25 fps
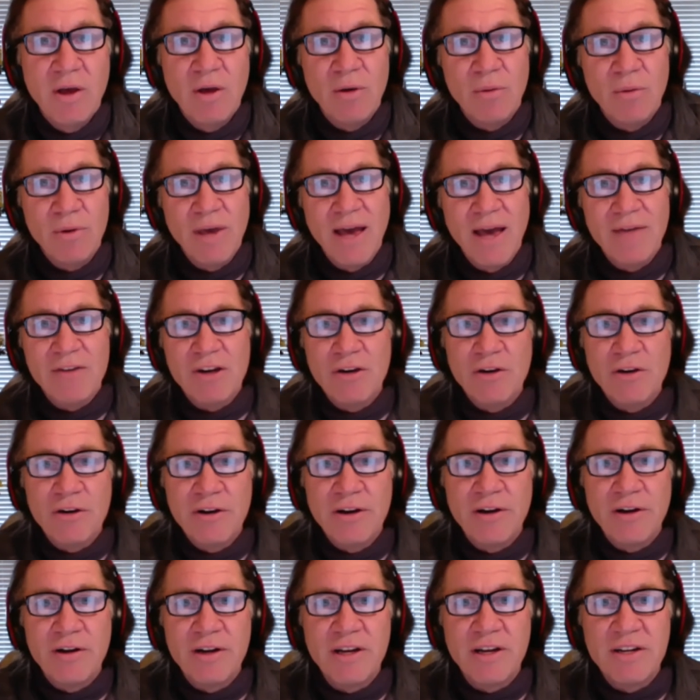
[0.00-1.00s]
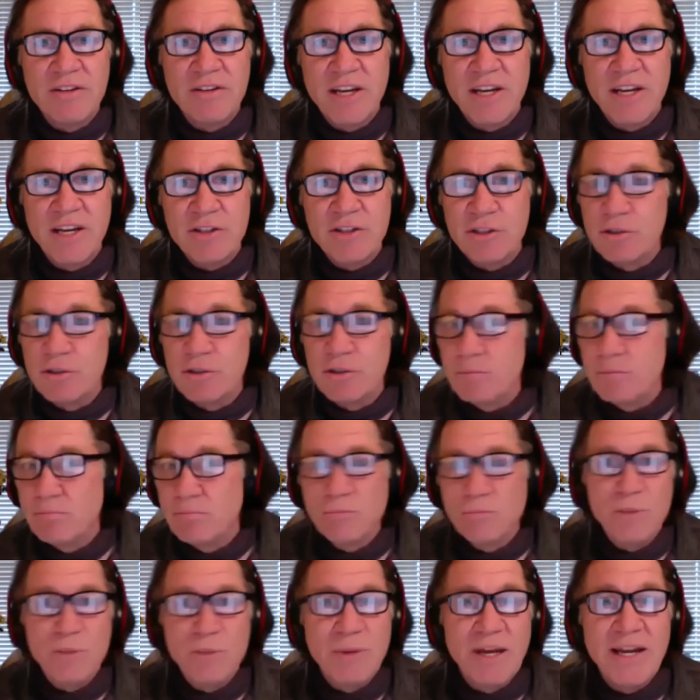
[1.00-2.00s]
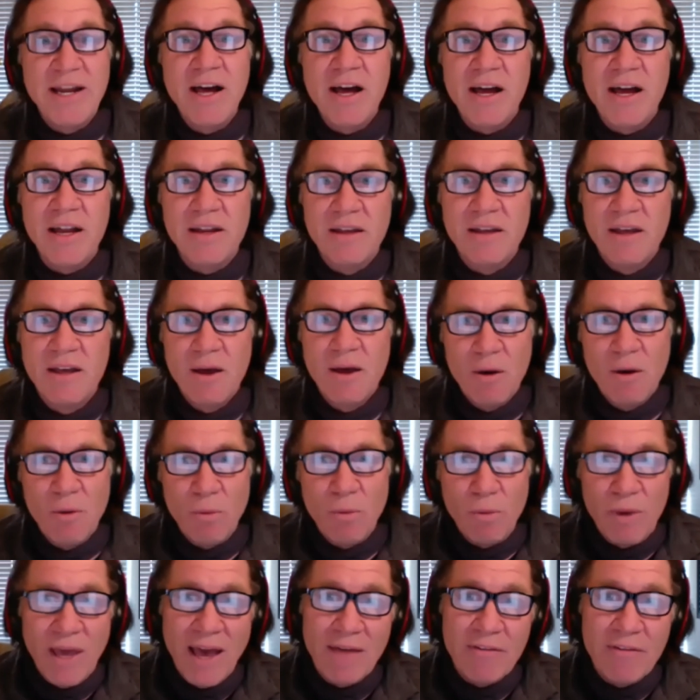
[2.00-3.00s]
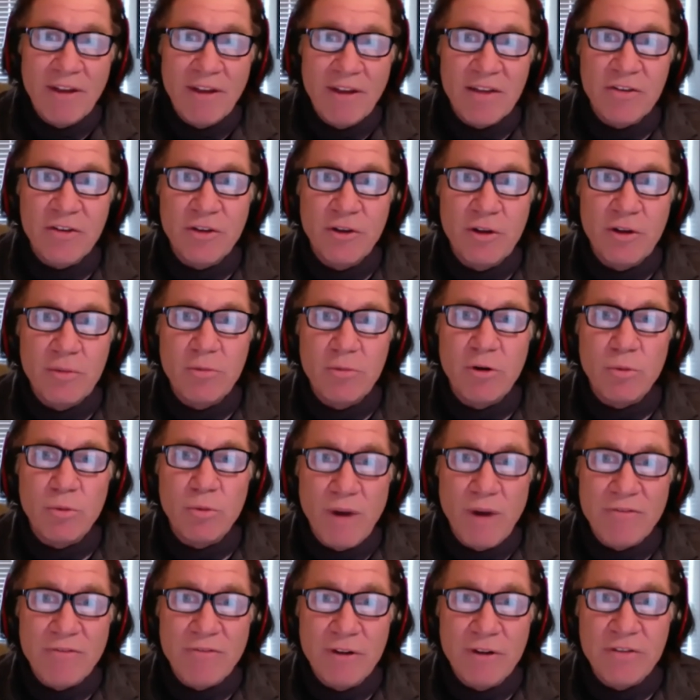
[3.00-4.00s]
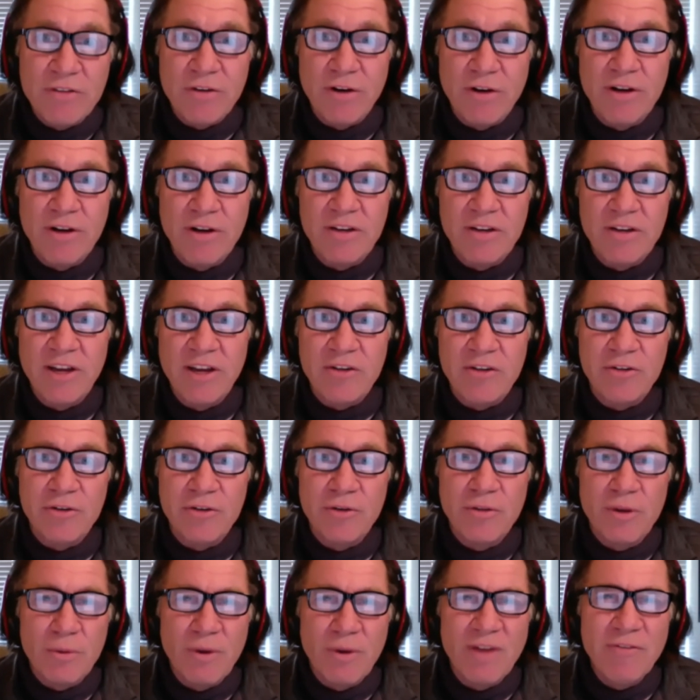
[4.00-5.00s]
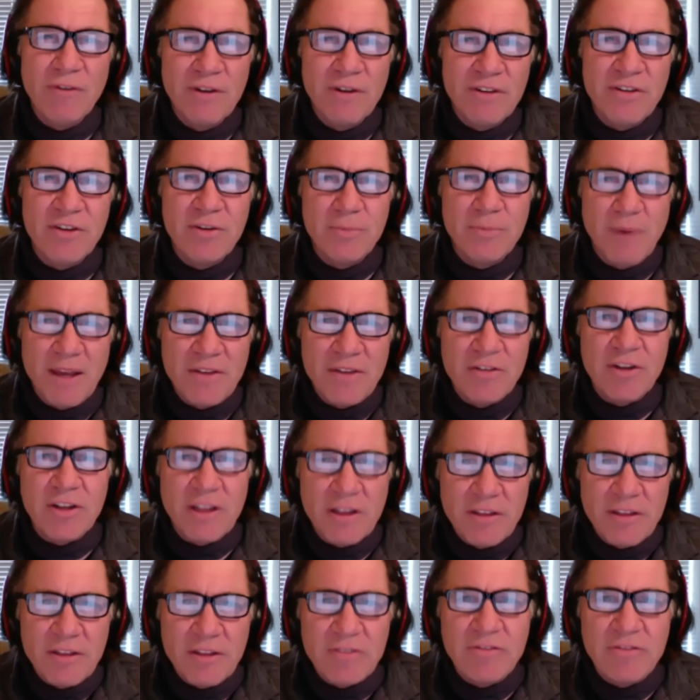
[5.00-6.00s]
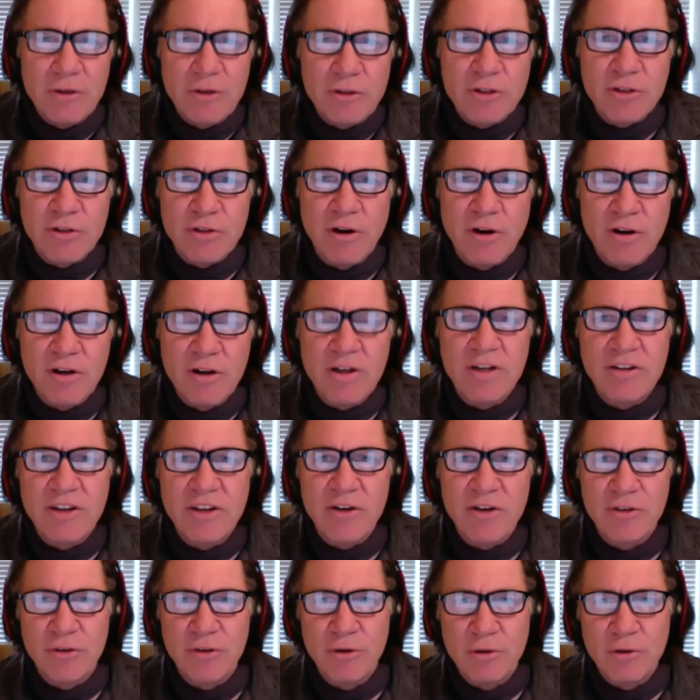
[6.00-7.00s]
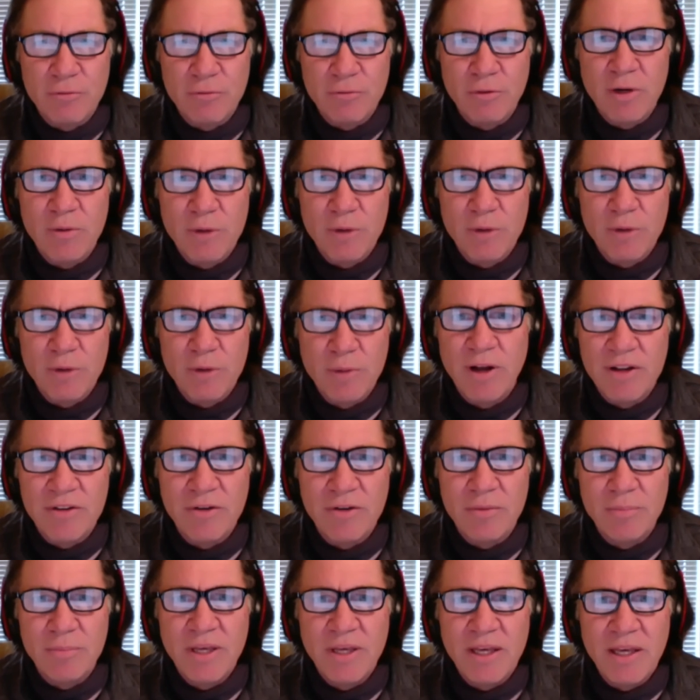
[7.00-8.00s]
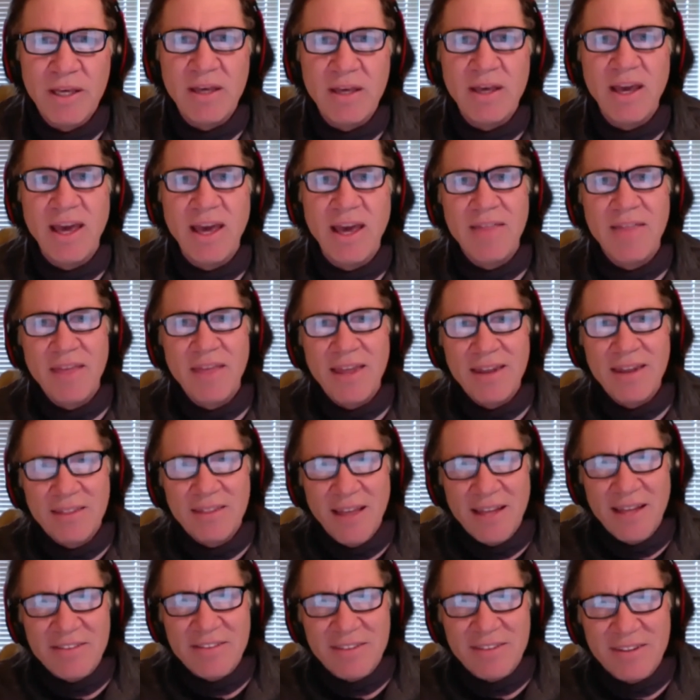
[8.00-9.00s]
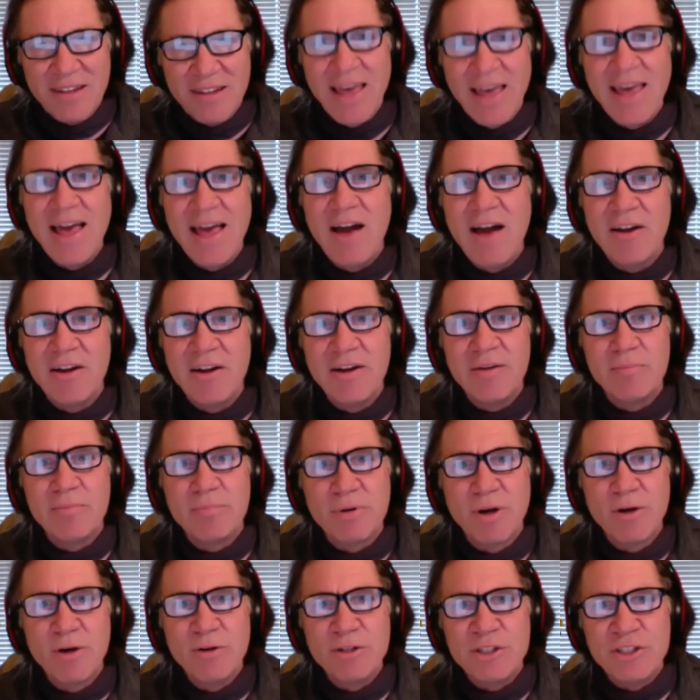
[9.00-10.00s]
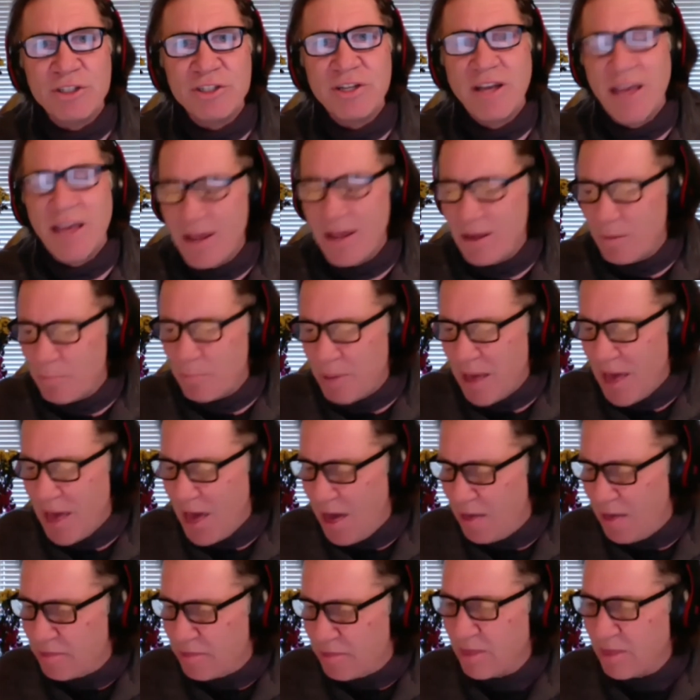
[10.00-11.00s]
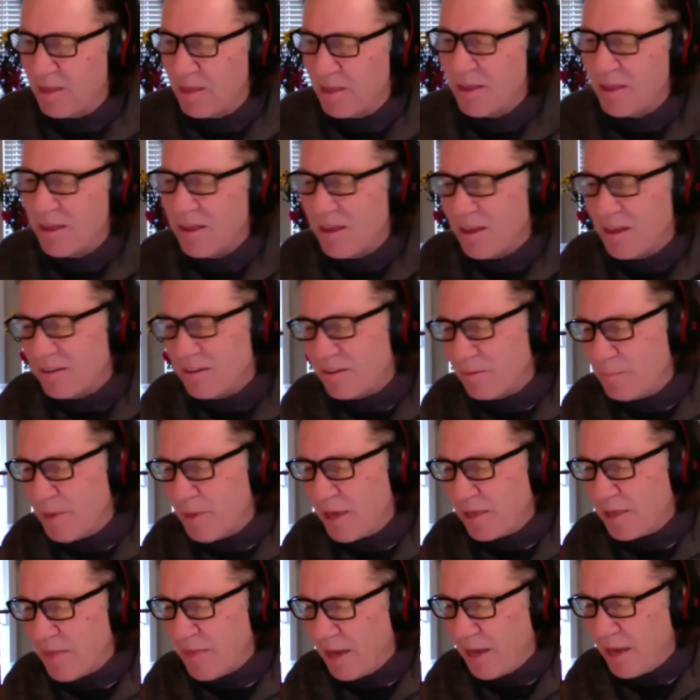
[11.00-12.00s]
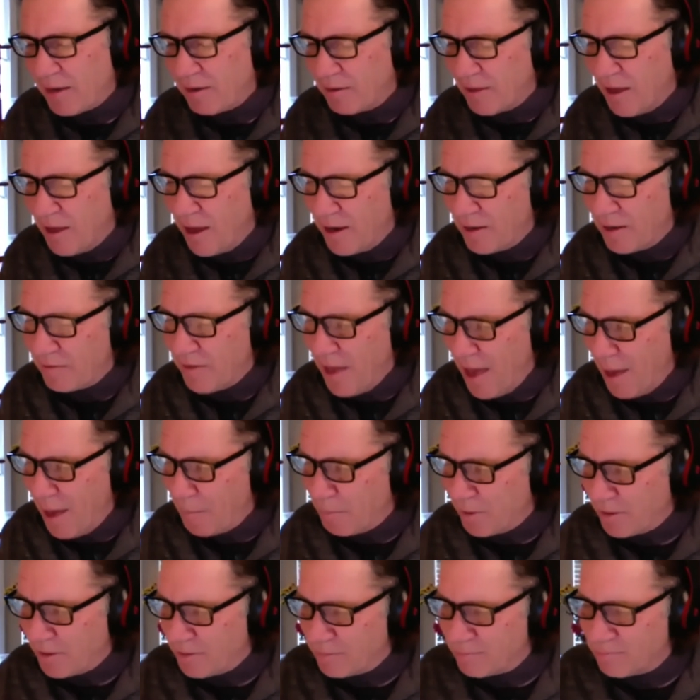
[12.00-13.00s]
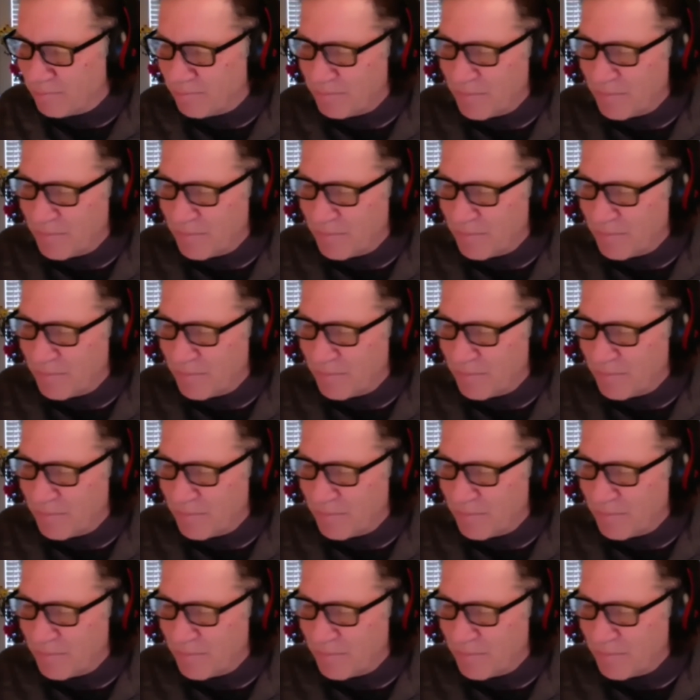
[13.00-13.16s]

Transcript: We have a current architecture, we may not. We have an executable reference architecture, and the reference is basically the future architecture of where we want to be. And then let's lay out an approach and a path to make that kind of happen.